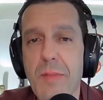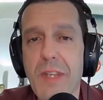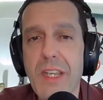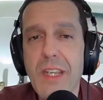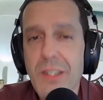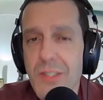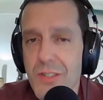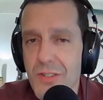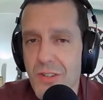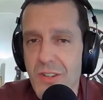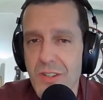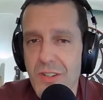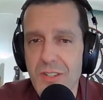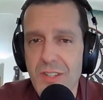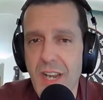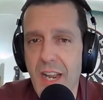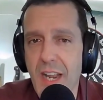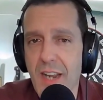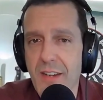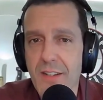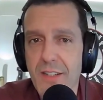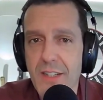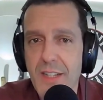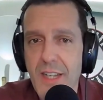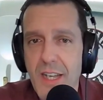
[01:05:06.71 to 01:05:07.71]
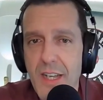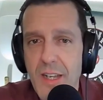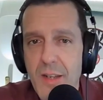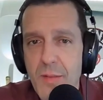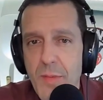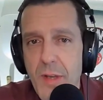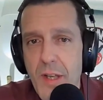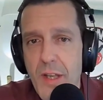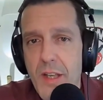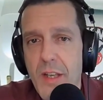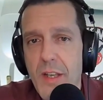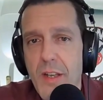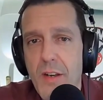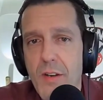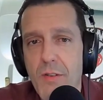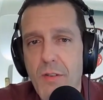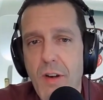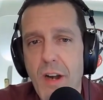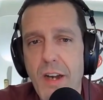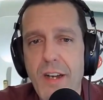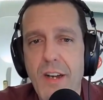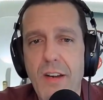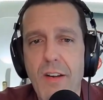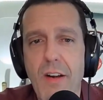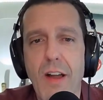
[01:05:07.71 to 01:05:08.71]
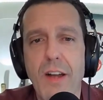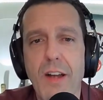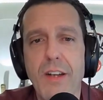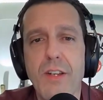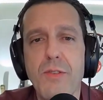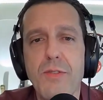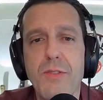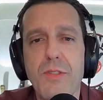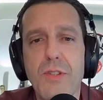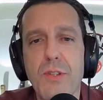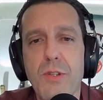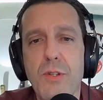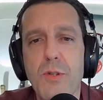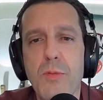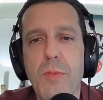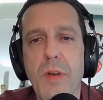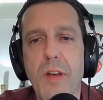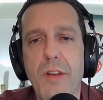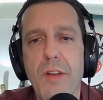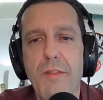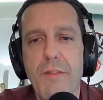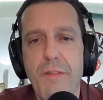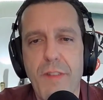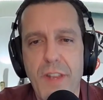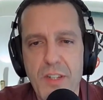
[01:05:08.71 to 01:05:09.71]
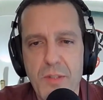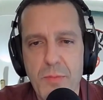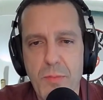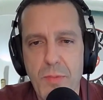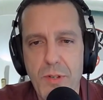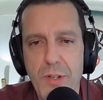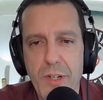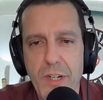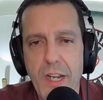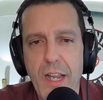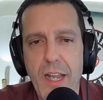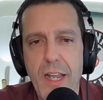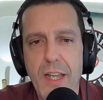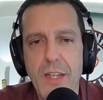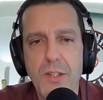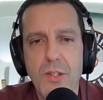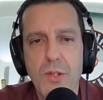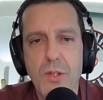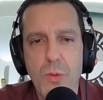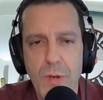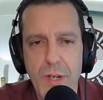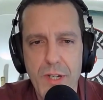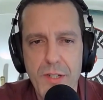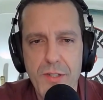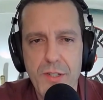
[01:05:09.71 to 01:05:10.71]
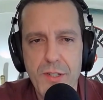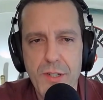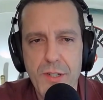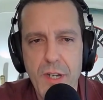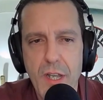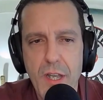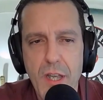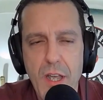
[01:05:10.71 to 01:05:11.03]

Eastern Standard Time, right here on YouTube, Facebook, and Twitch.